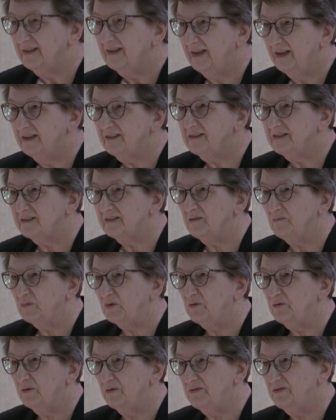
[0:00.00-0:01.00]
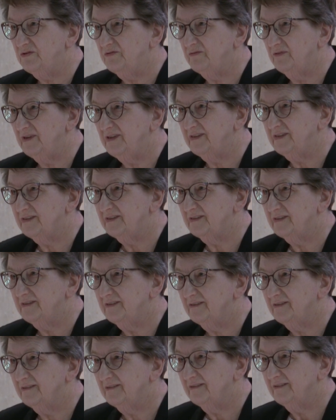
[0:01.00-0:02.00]
get some groceries,
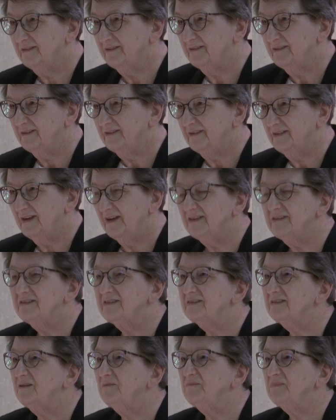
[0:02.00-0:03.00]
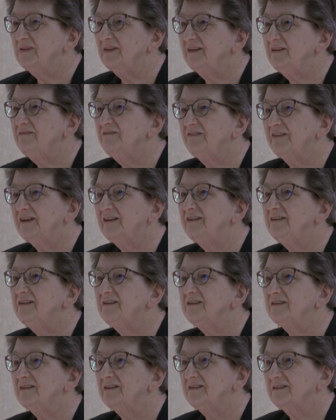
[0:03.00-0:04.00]
and simply
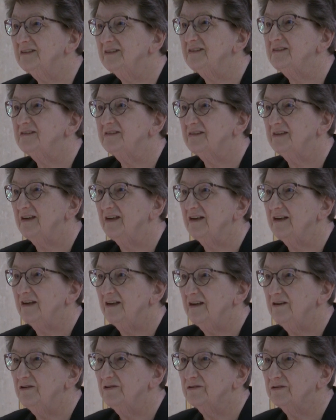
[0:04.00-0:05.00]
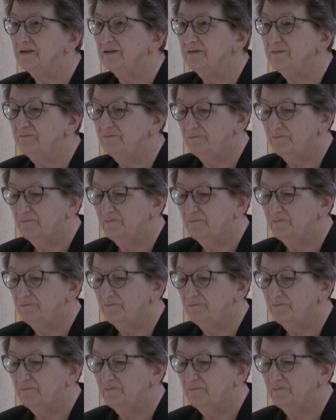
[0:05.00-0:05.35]
find a listening ear.